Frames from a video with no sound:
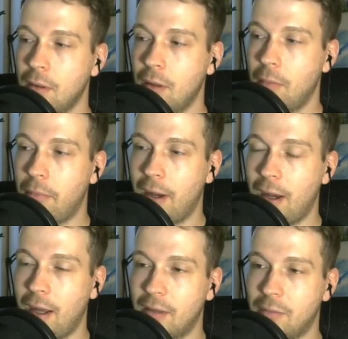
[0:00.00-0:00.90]

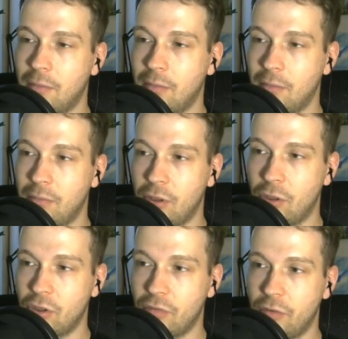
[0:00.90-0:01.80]
but
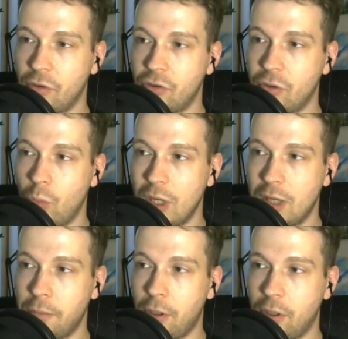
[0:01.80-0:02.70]
because of those weak
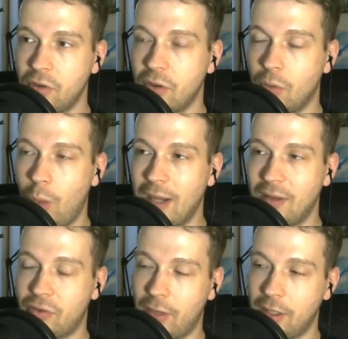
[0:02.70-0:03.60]
pawns, white is
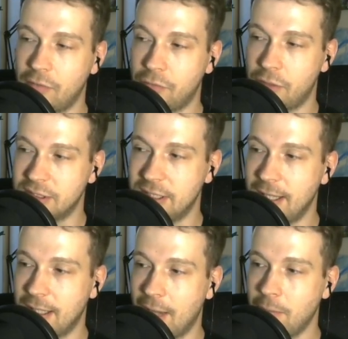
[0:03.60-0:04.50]
trying to force an
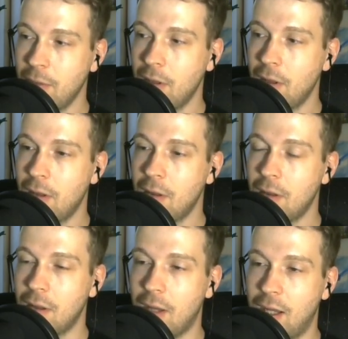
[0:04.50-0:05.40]
endgame,
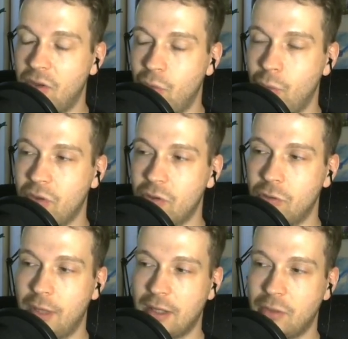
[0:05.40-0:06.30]
and is doing so
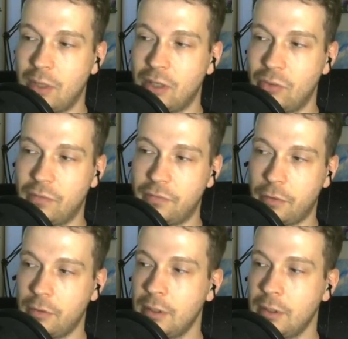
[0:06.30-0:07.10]
by queen to e4.